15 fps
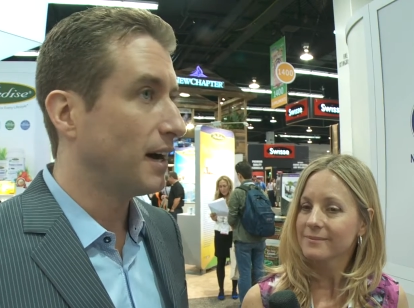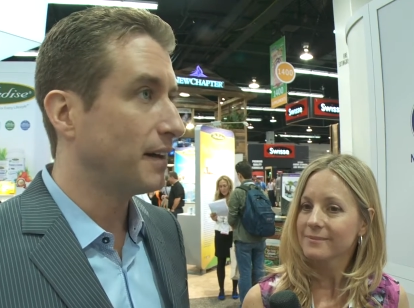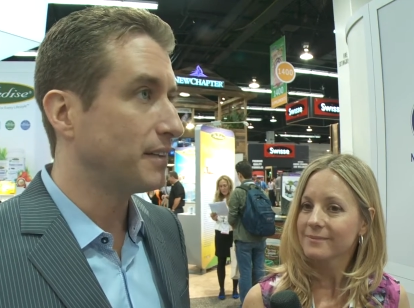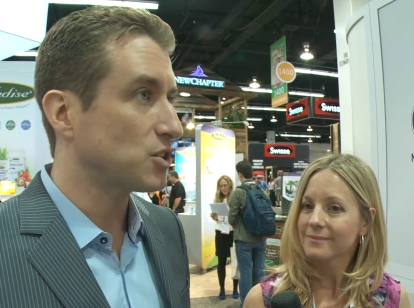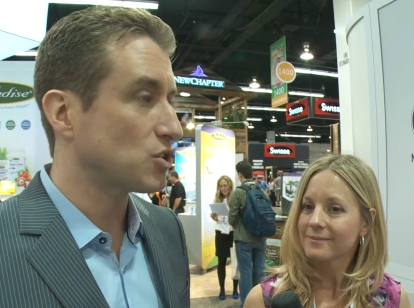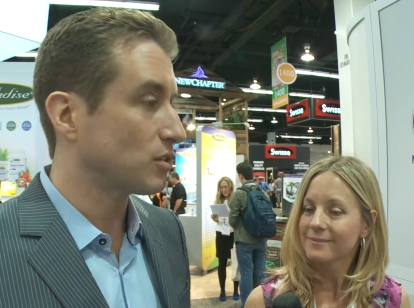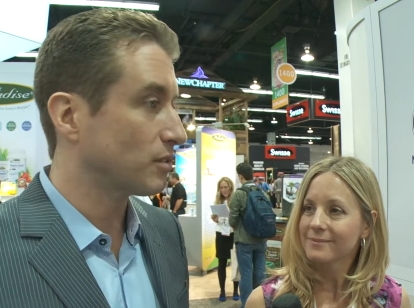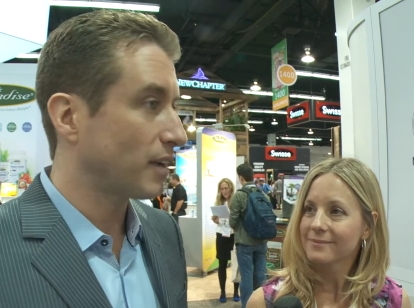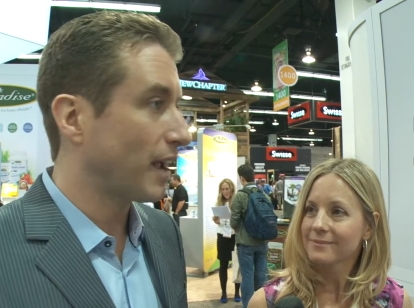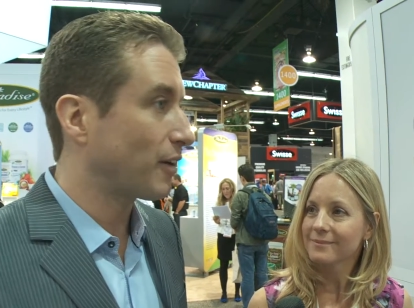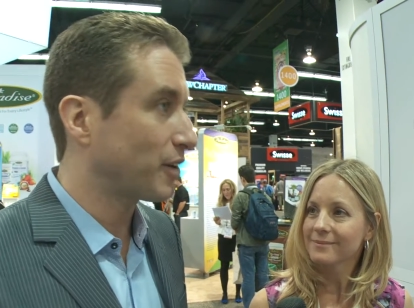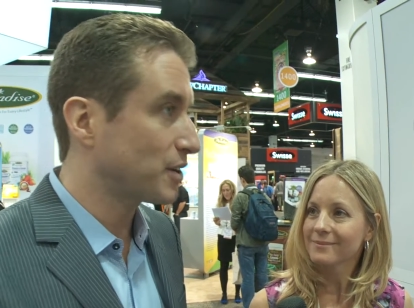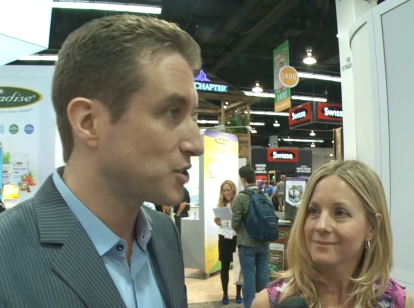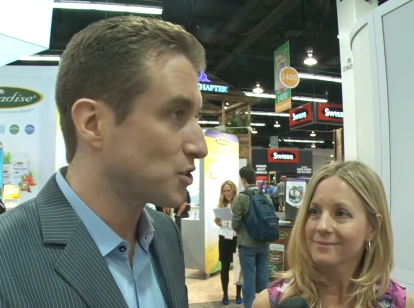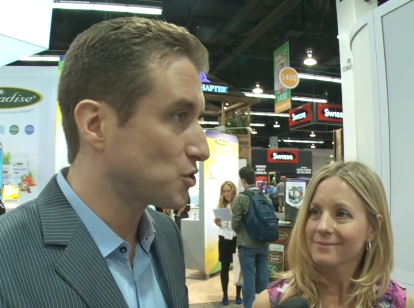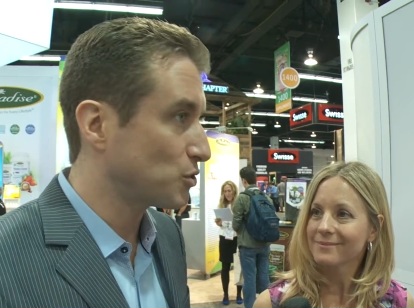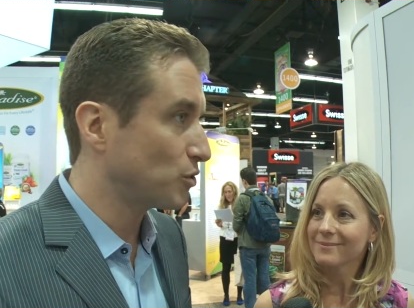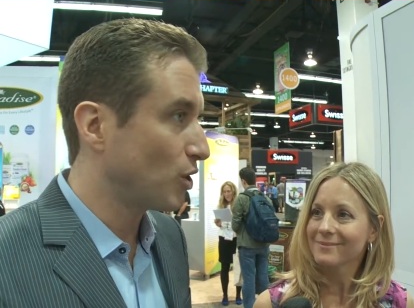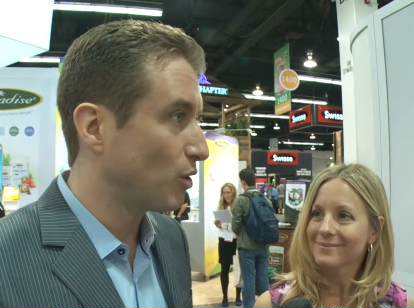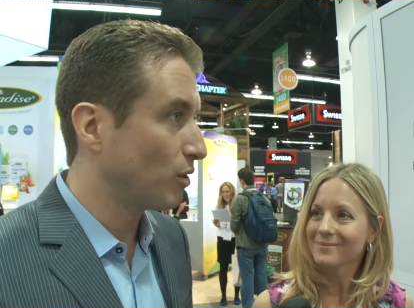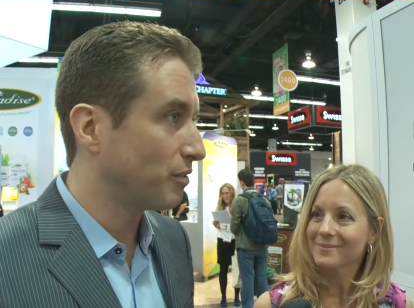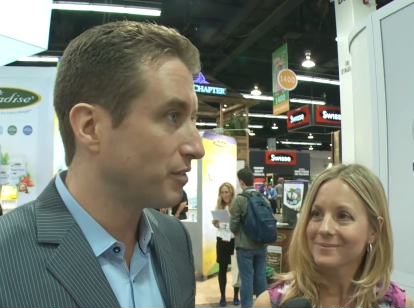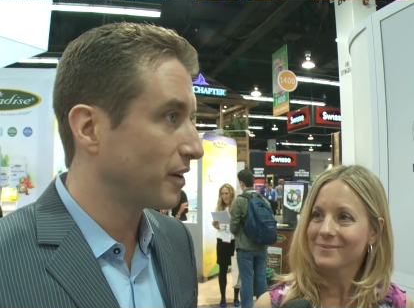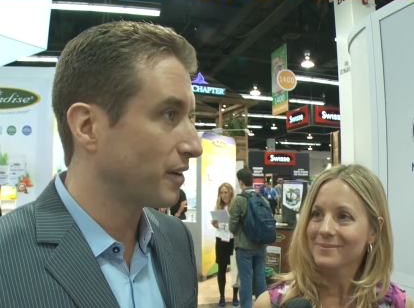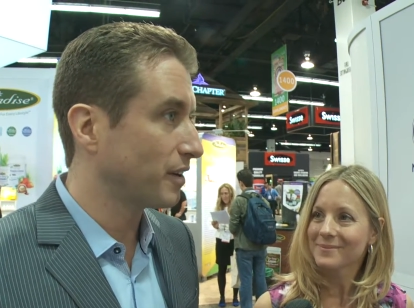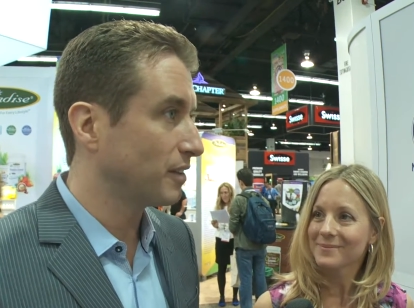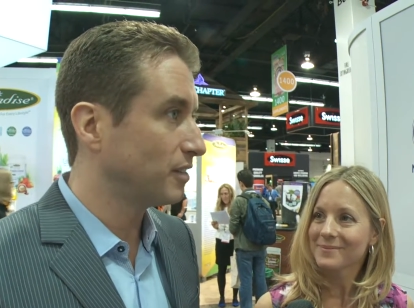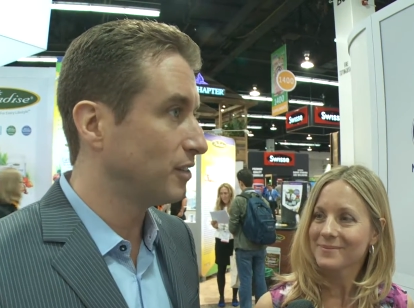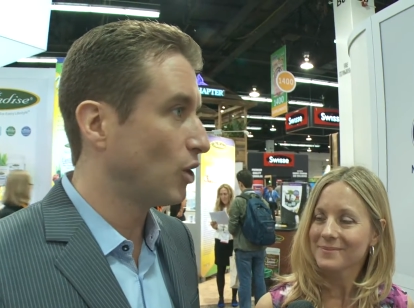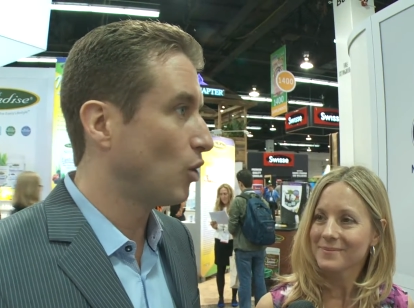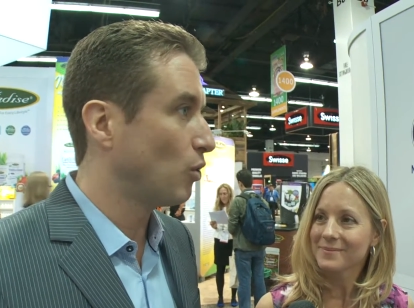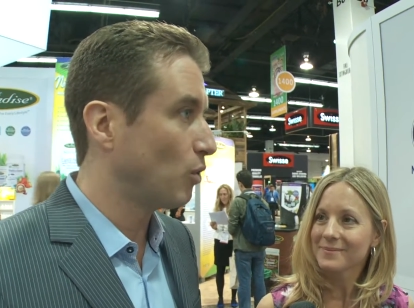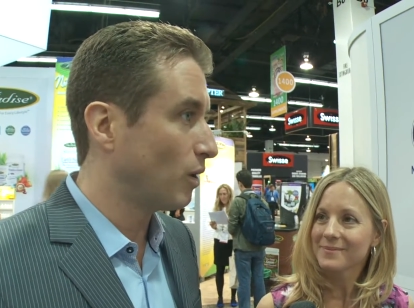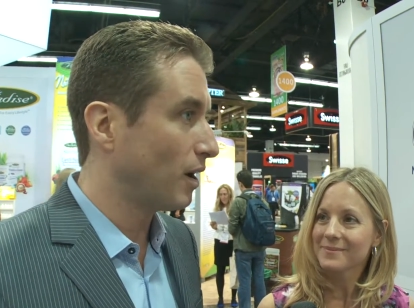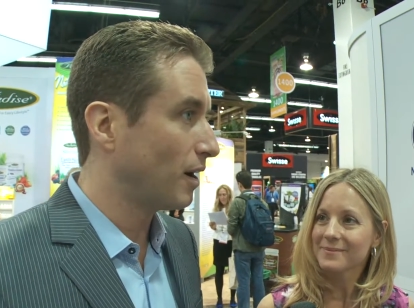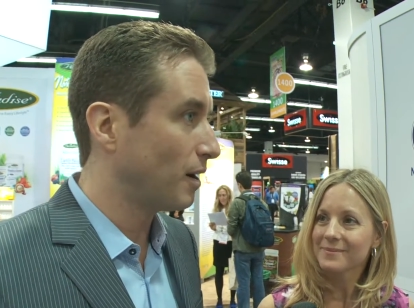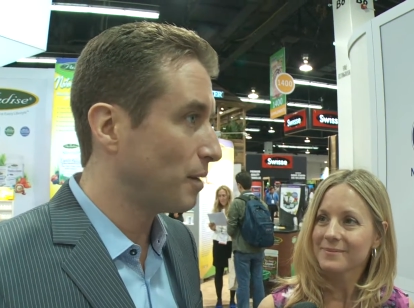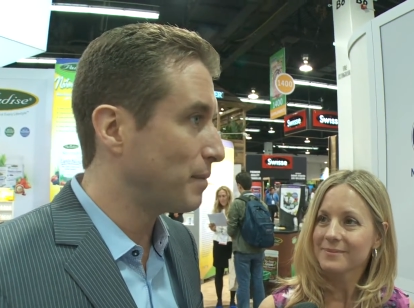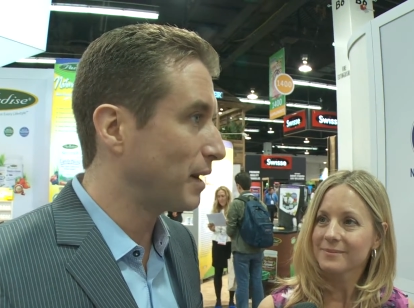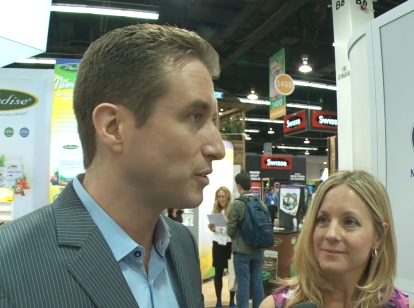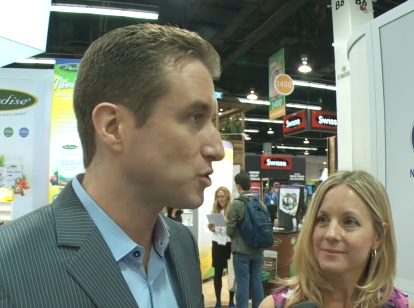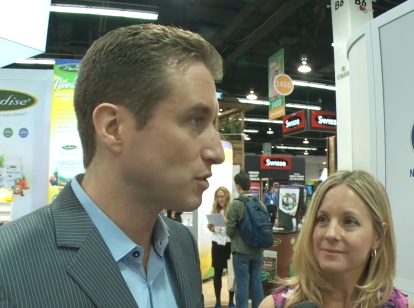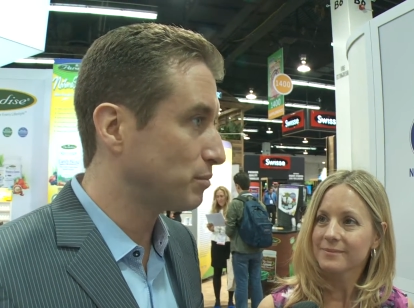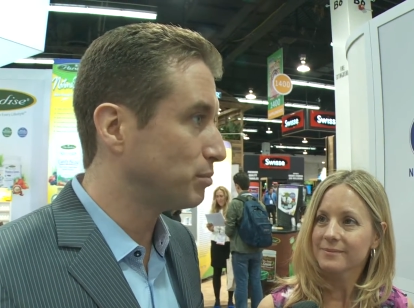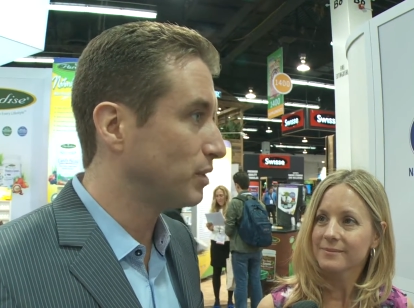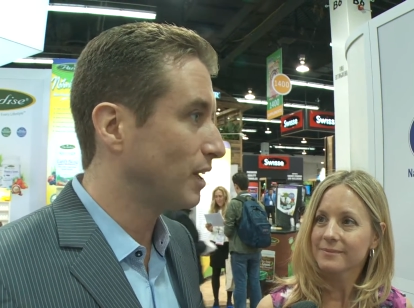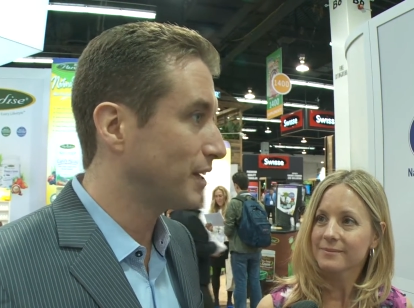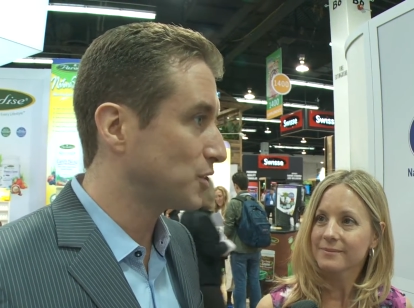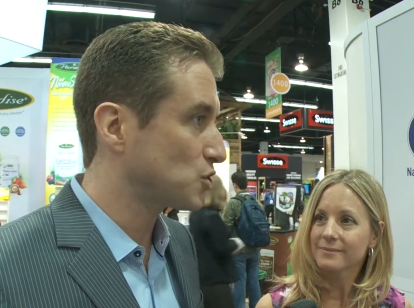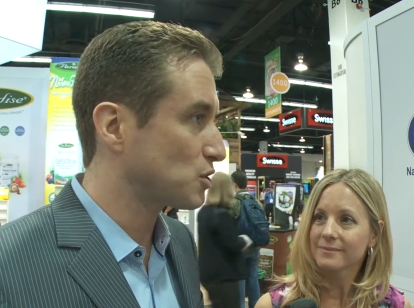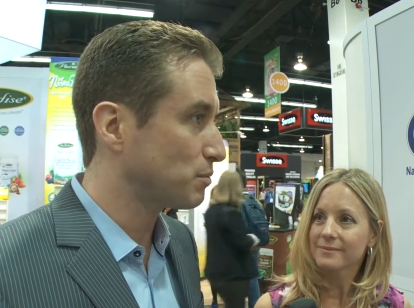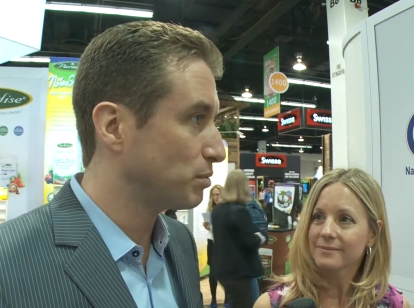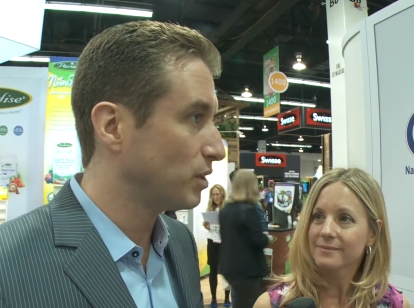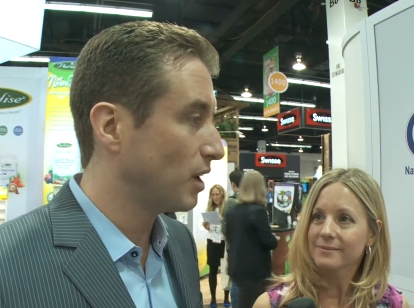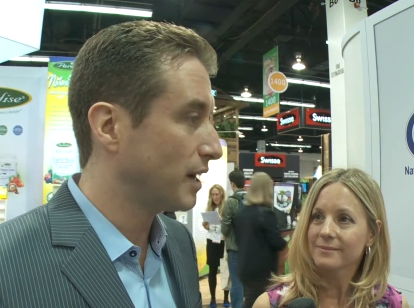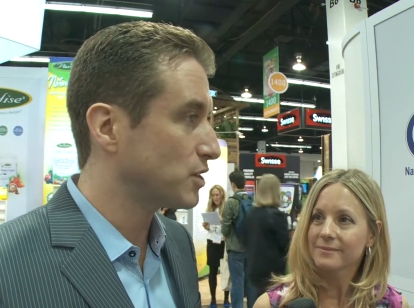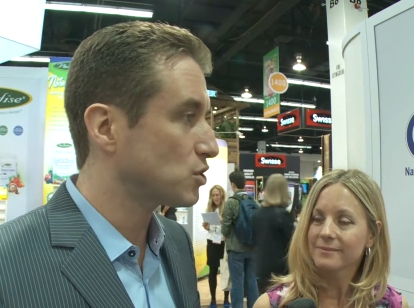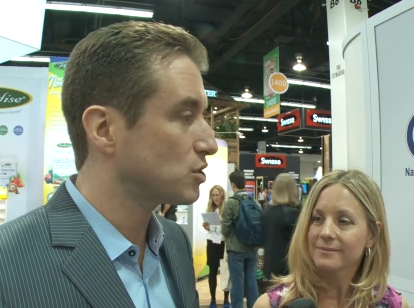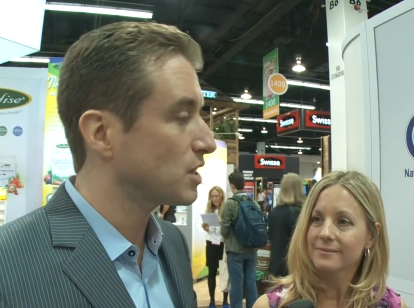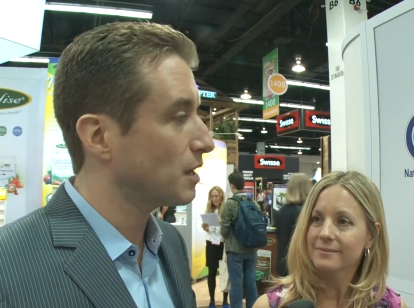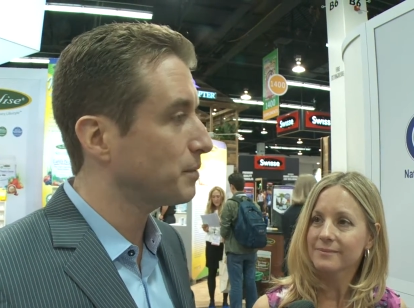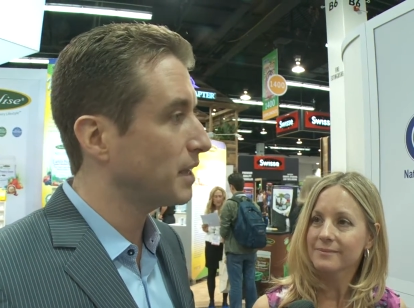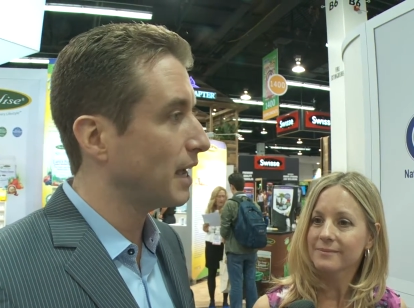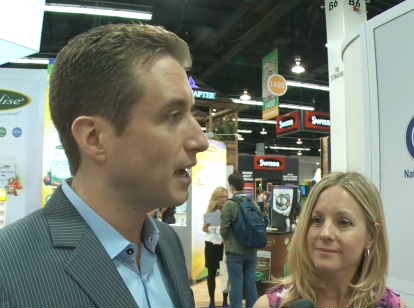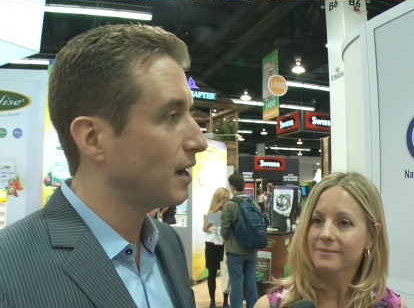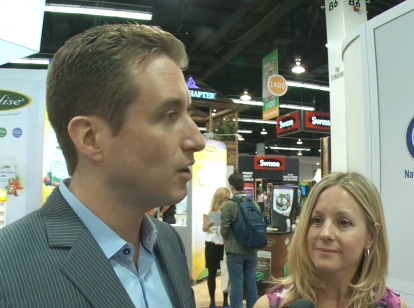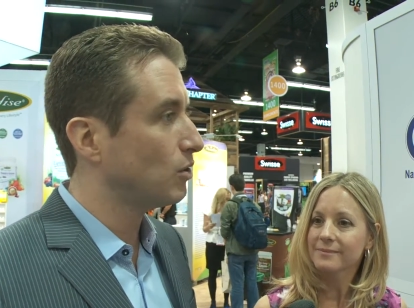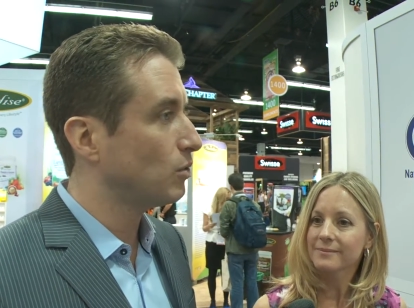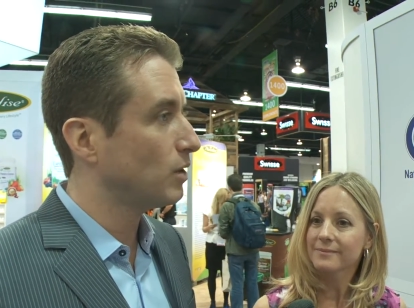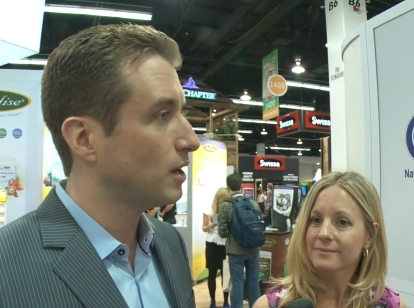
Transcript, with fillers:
Speaker 1: These are areas, as you know, of very low amounts of blood supply. So tell me how